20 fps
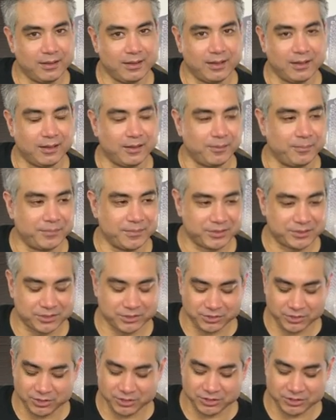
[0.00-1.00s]
This
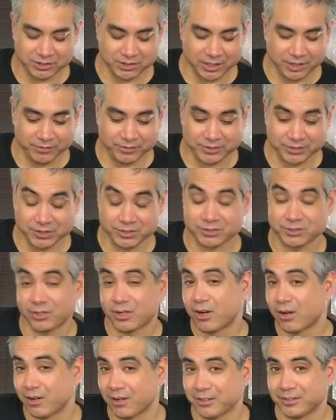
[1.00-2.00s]
is good stuff. It's also
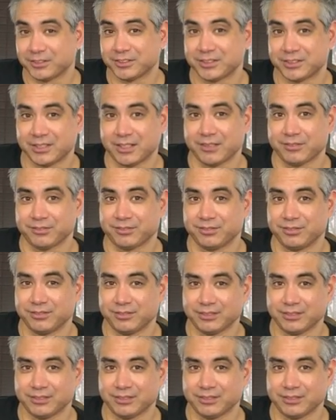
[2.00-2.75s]
hard stuff.